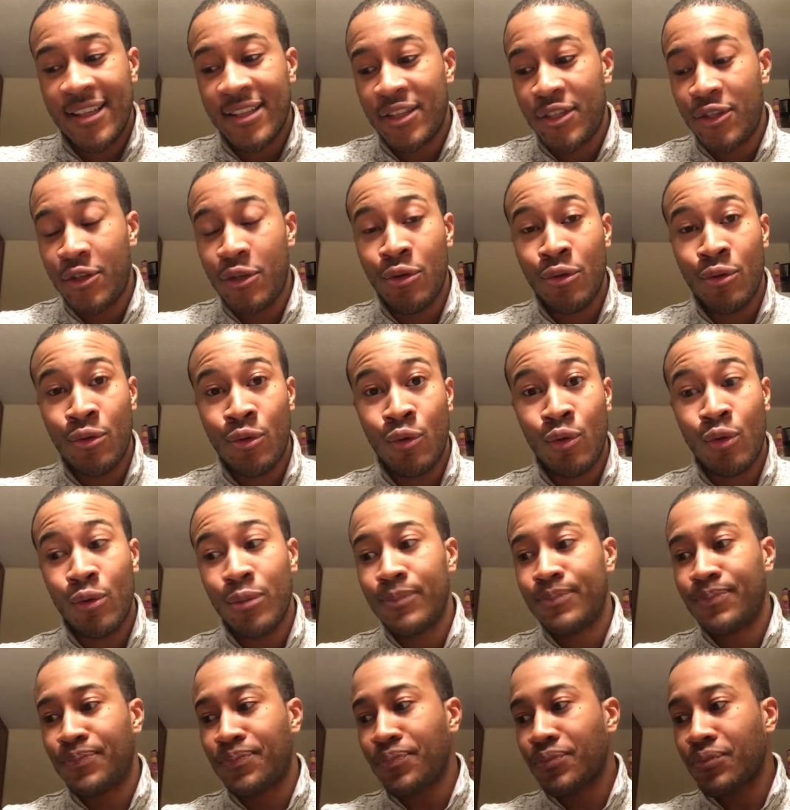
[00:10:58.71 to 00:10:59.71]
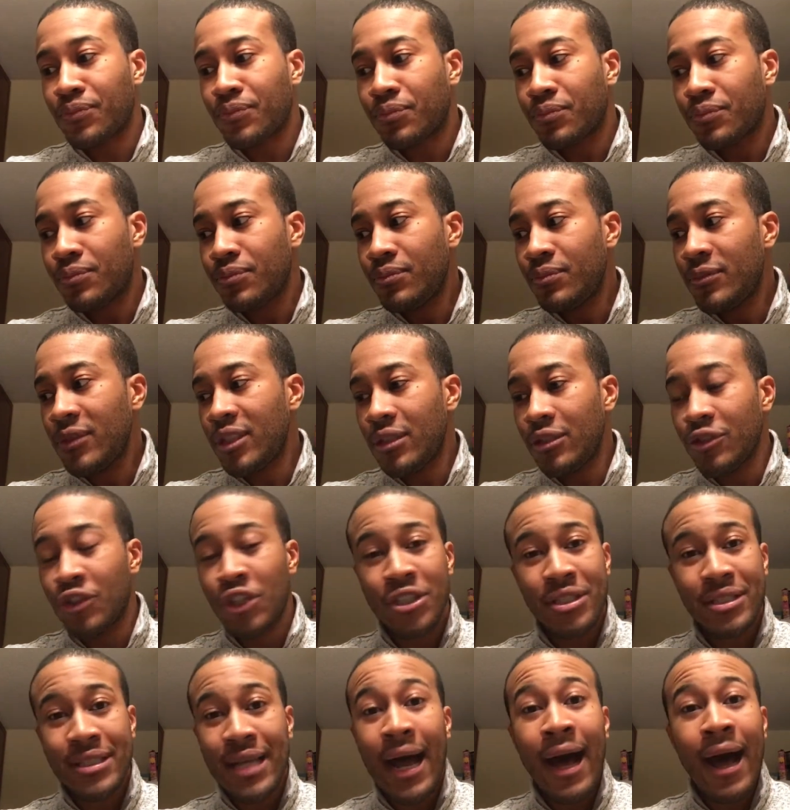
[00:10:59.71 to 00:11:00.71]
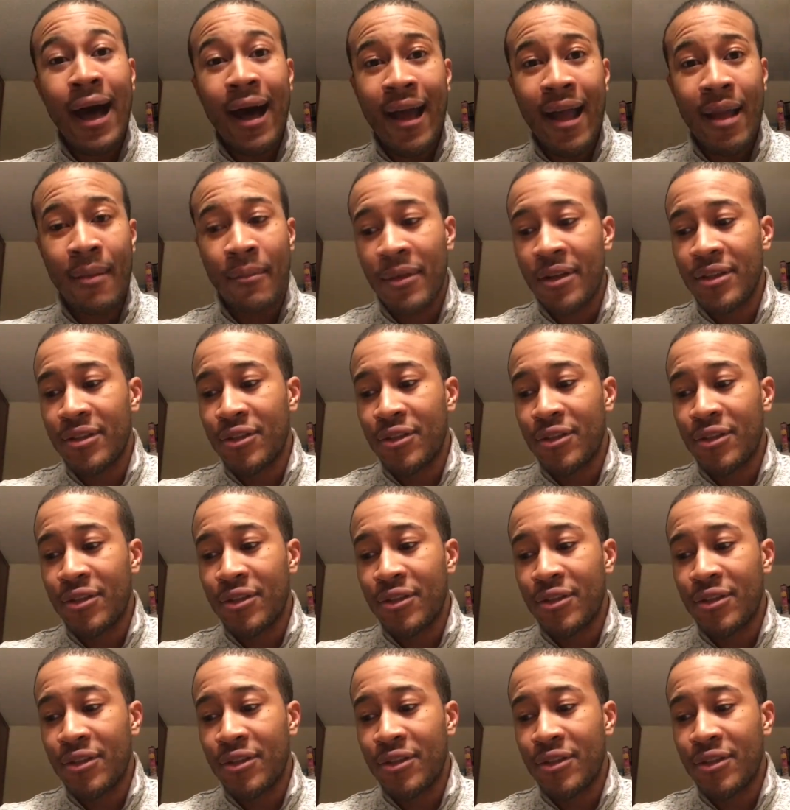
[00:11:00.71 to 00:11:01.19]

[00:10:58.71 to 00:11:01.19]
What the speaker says: to just time